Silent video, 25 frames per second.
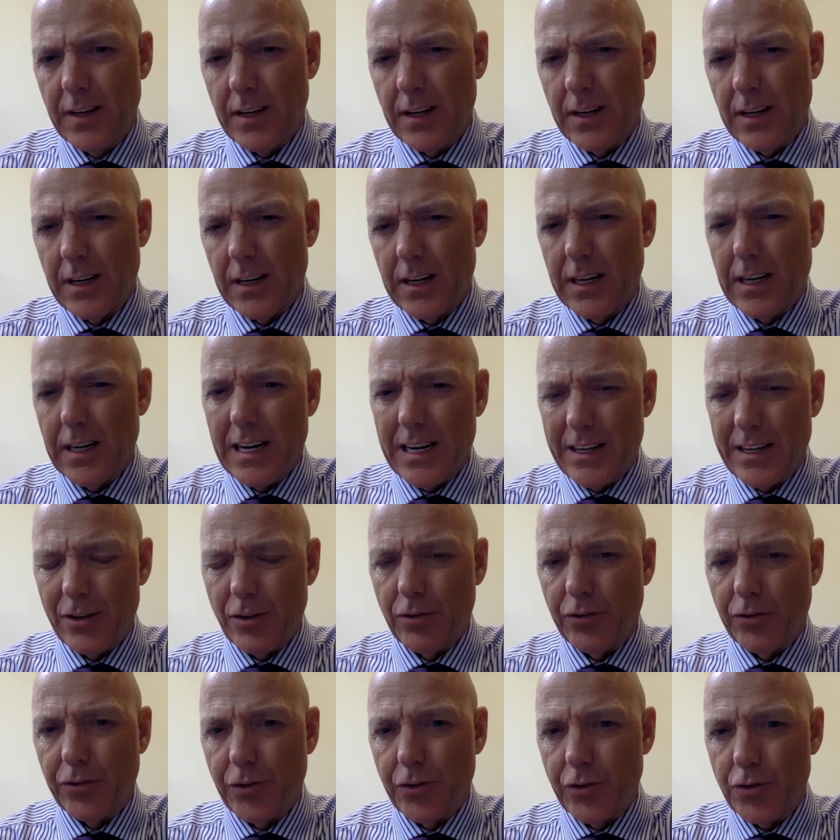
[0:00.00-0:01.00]
and
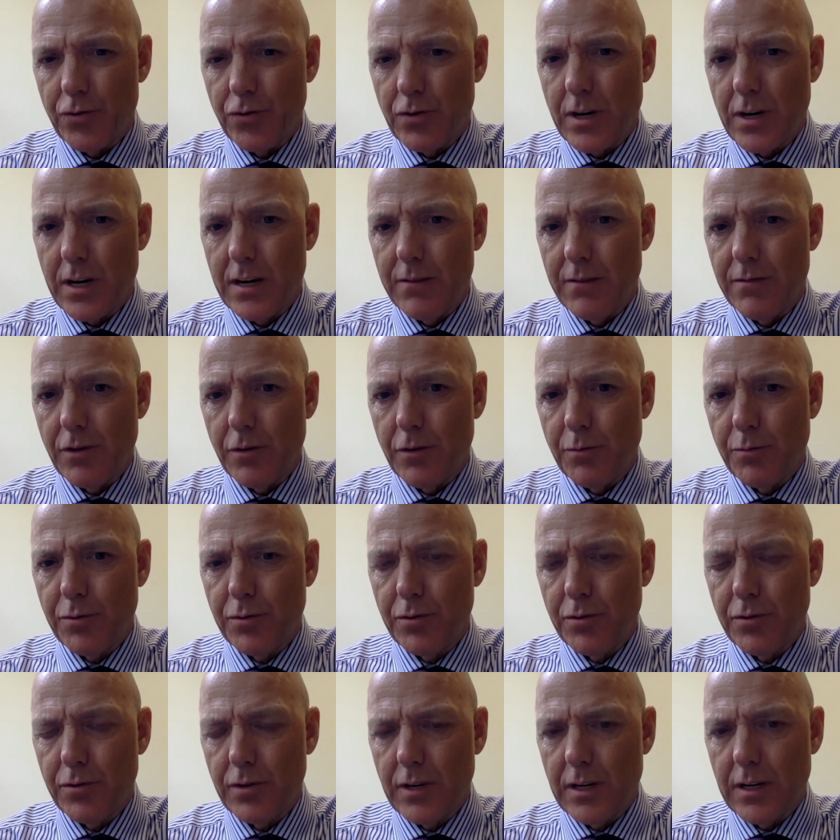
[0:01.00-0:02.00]
also drive up
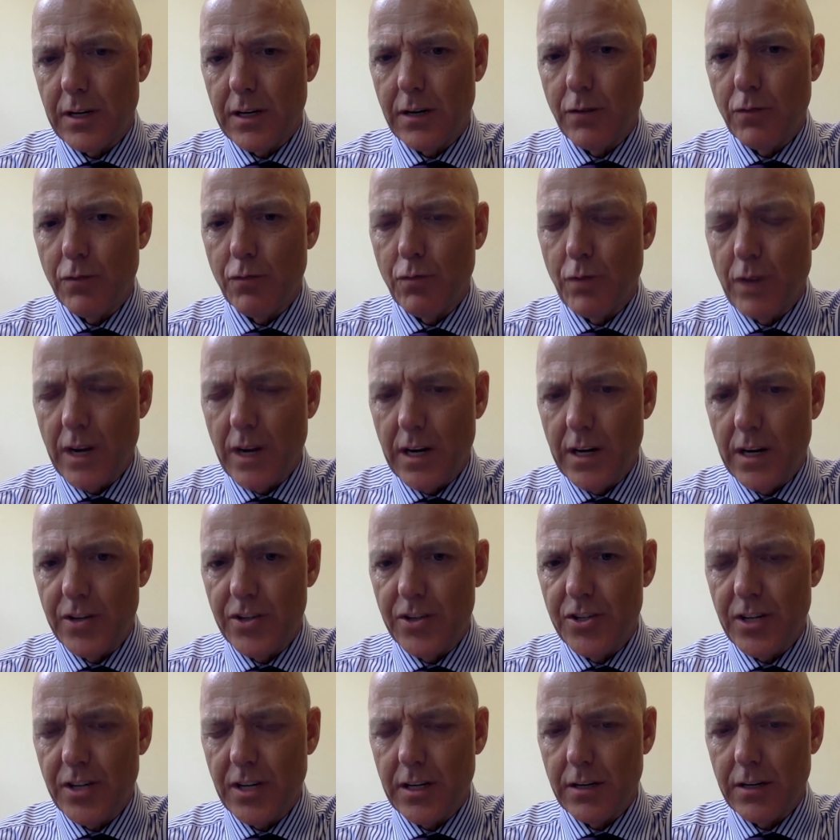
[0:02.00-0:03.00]

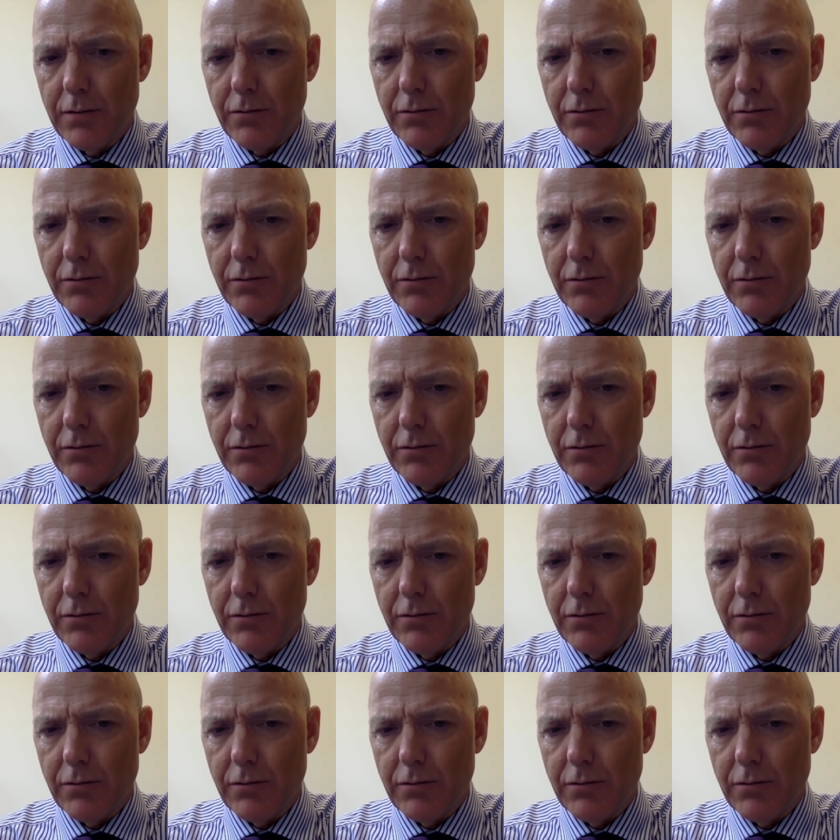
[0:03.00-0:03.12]
wage.